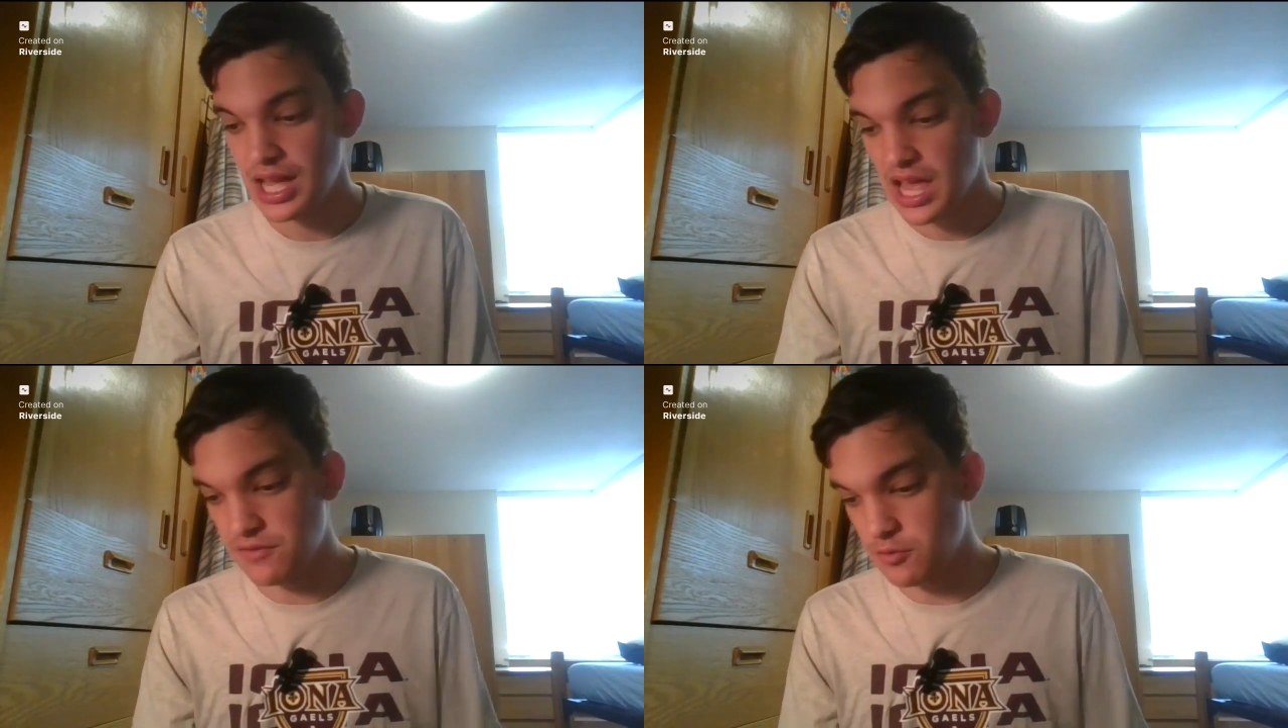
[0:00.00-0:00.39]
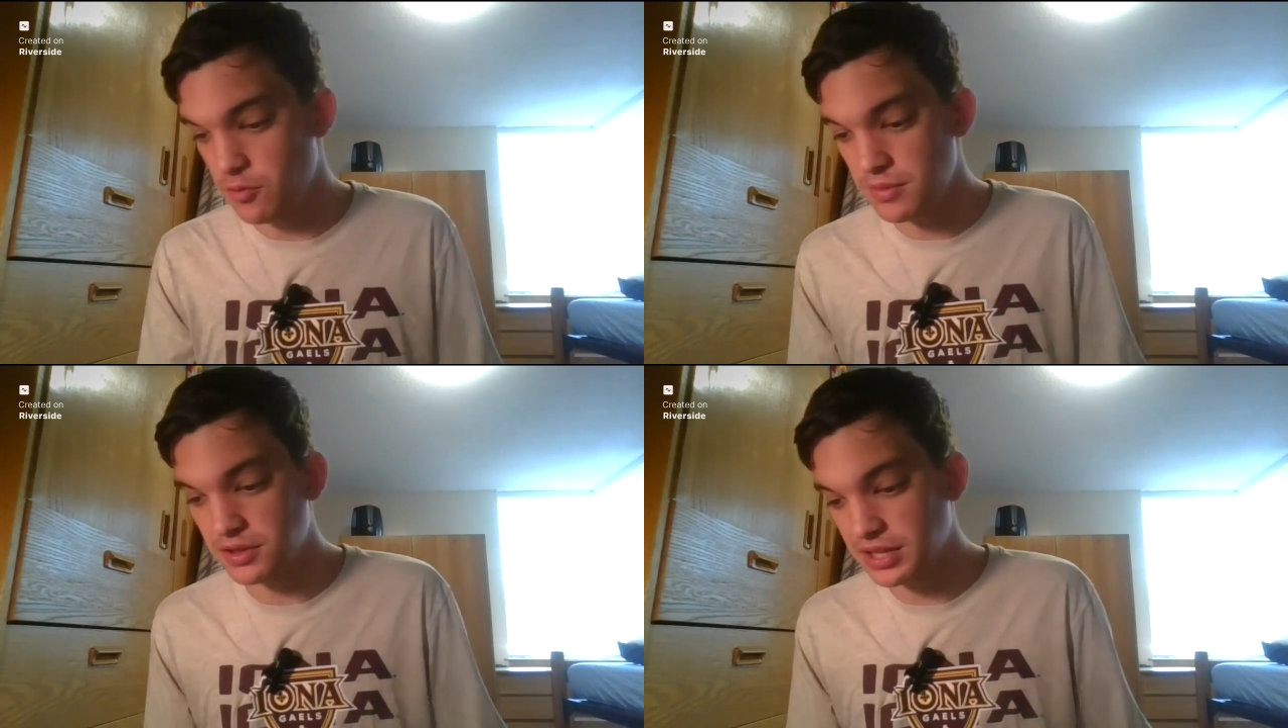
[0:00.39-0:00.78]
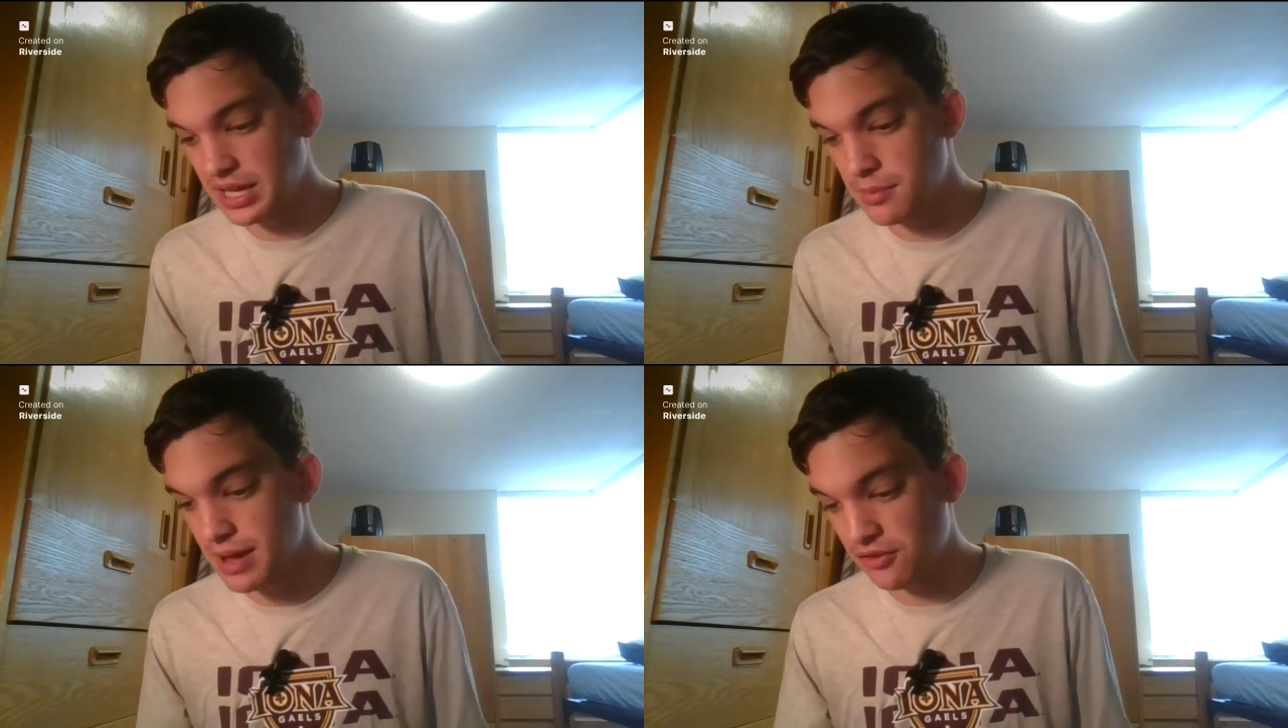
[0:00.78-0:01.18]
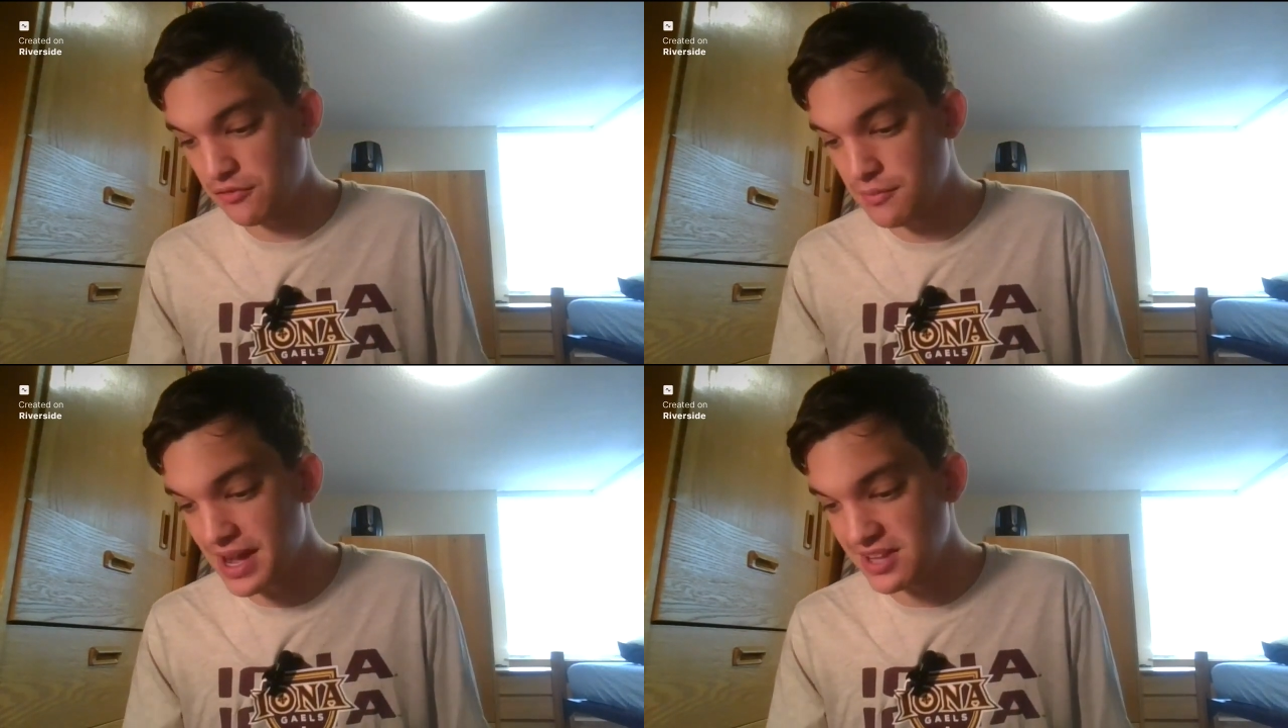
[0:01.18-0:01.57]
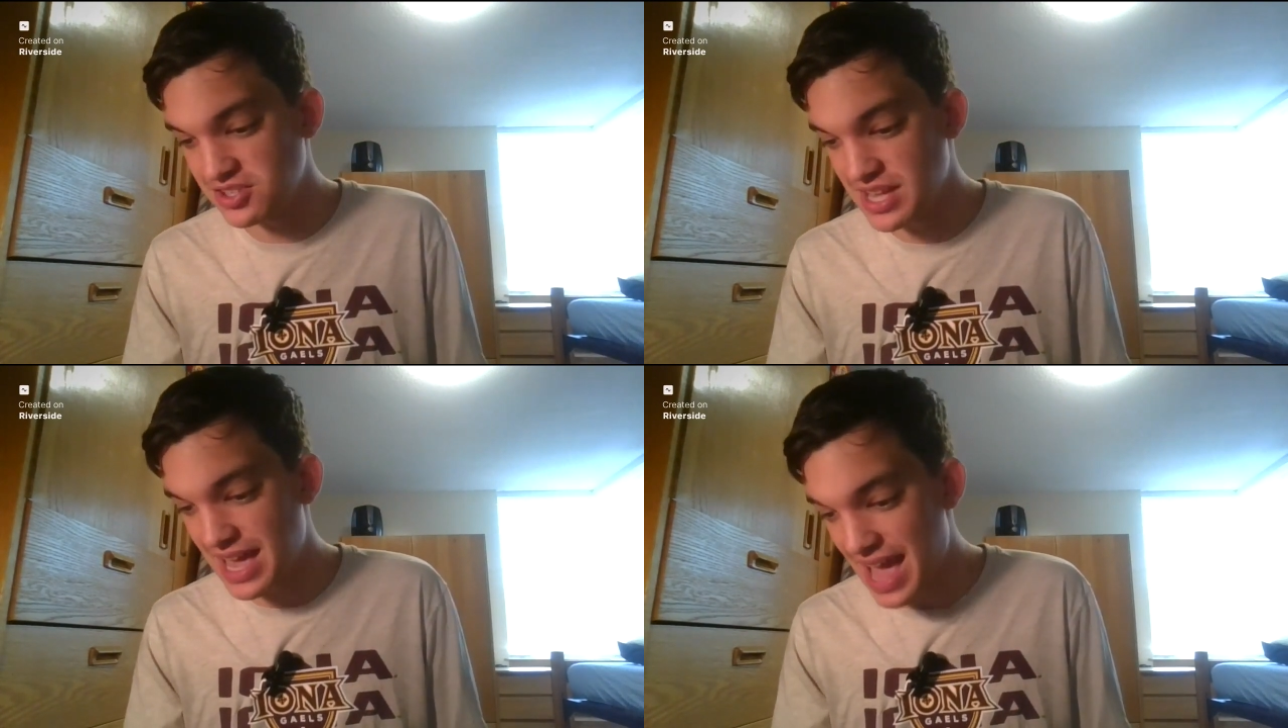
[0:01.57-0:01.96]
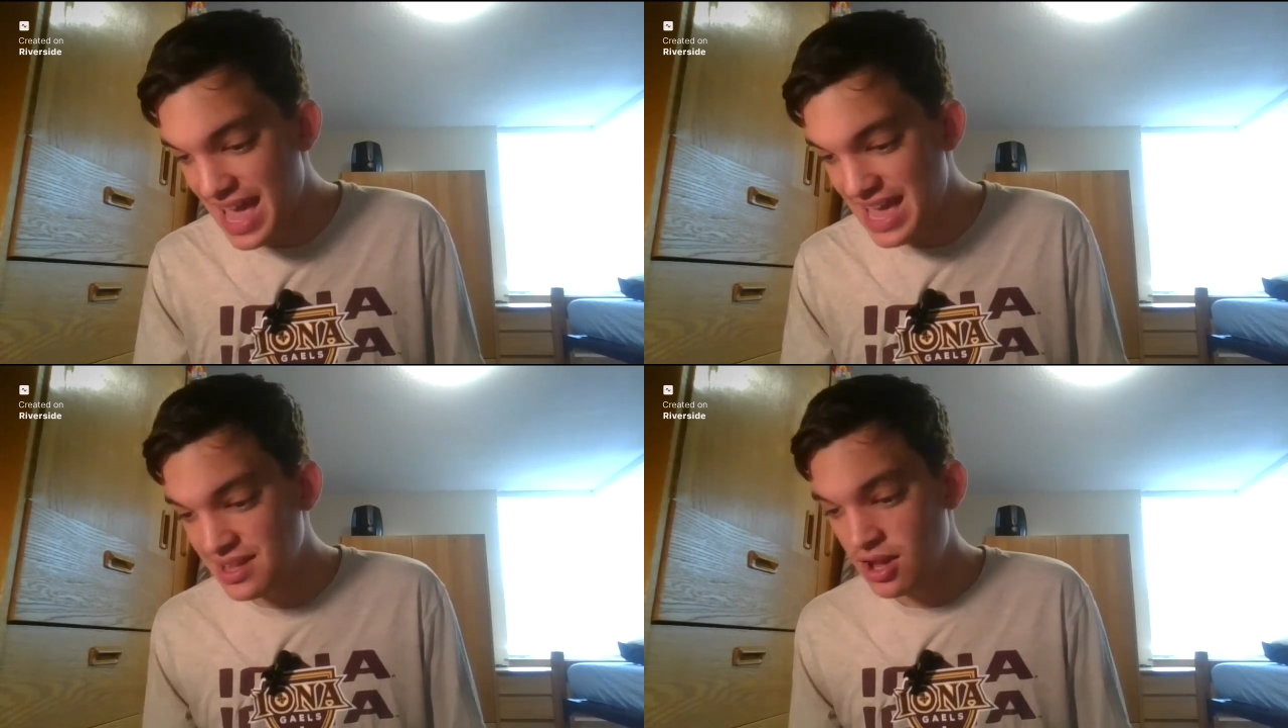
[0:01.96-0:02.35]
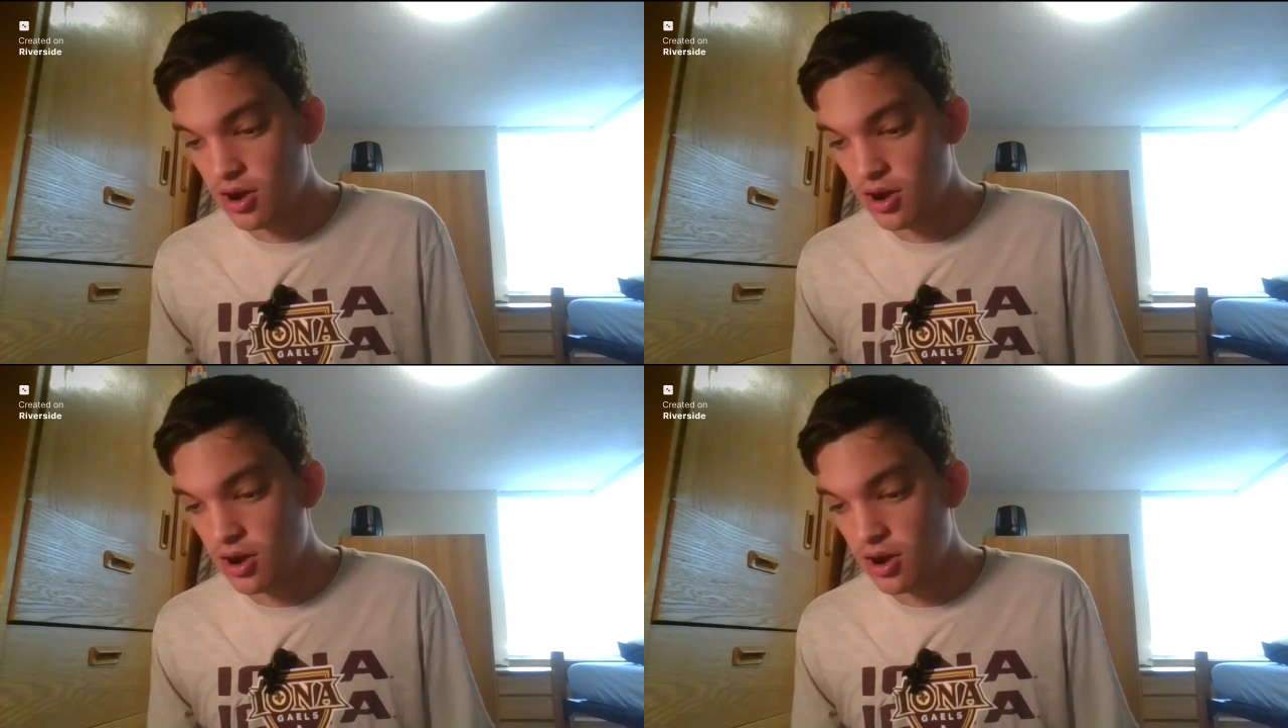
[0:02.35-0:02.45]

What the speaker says: If you want me to look at a match for match day 8,